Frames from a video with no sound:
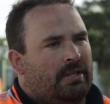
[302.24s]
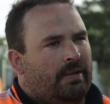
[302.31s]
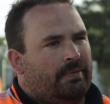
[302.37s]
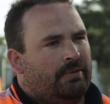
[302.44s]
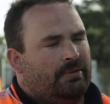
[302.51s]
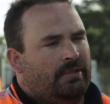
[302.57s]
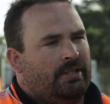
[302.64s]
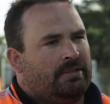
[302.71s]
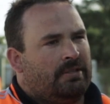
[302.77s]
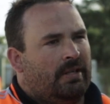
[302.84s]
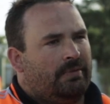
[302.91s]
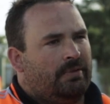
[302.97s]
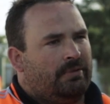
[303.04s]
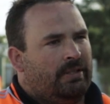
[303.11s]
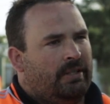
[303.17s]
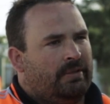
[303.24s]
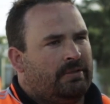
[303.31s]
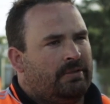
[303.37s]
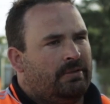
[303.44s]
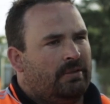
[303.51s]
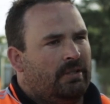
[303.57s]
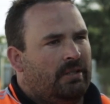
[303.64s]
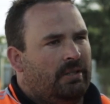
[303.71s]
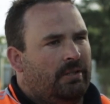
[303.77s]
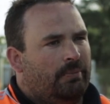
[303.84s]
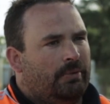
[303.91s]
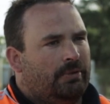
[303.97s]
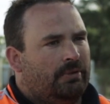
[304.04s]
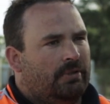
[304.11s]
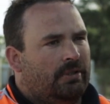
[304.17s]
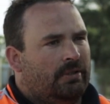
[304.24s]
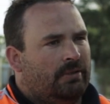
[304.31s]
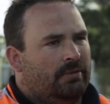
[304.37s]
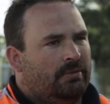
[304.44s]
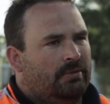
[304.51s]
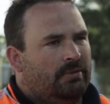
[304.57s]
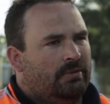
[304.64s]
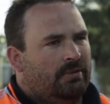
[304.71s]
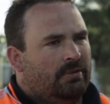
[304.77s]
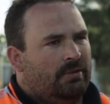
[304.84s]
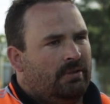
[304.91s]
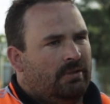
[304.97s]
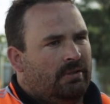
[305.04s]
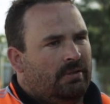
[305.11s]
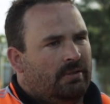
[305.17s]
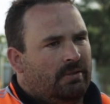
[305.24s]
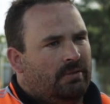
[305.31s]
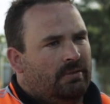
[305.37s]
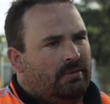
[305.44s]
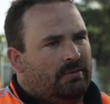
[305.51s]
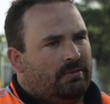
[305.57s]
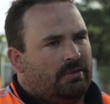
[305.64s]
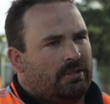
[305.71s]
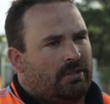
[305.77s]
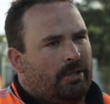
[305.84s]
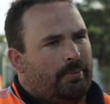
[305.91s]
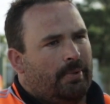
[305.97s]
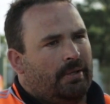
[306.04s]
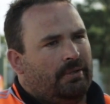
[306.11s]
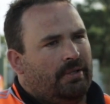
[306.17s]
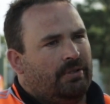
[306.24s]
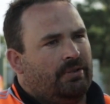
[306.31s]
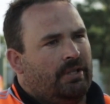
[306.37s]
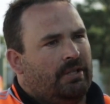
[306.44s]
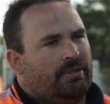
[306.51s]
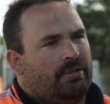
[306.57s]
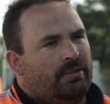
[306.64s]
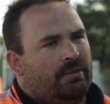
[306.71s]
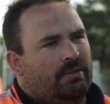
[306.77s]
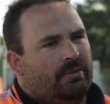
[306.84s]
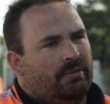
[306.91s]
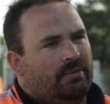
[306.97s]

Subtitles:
after test after test, and then we did the sleep apnea test.